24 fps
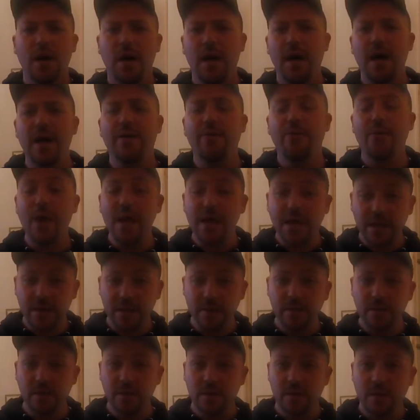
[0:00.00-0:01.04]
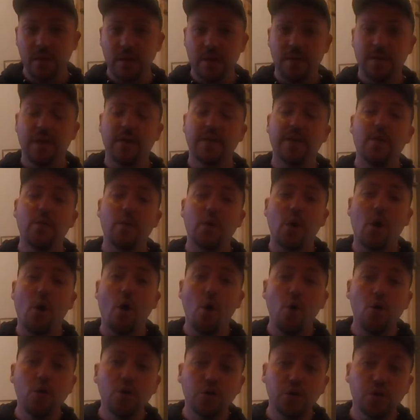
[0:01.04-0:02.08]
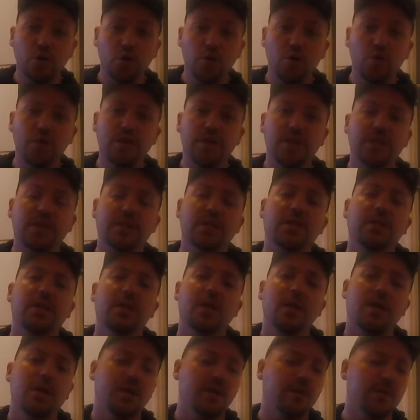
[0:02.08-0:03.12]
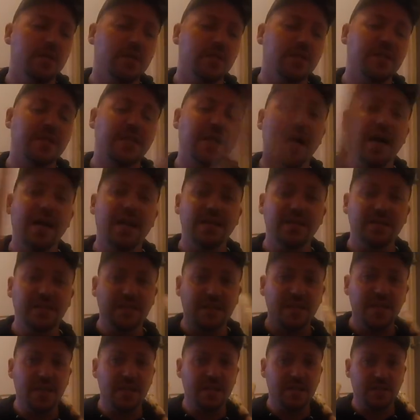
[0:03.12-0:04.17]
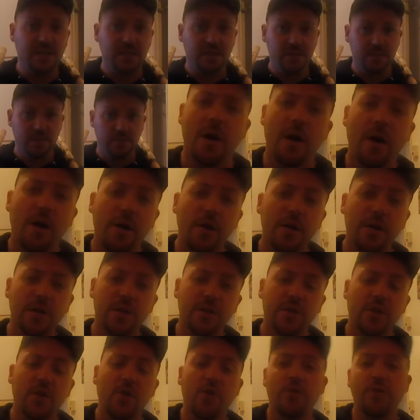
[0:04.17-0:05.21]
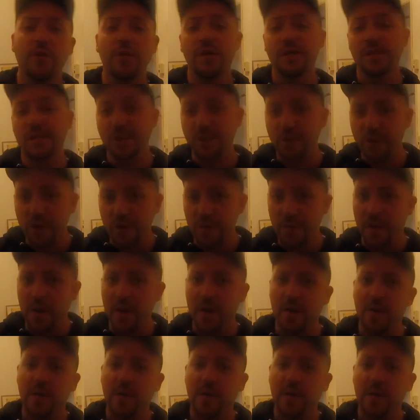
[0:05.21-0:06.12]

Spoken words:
I reckon that they were also using these Kali sticks. Arnis or Eskrima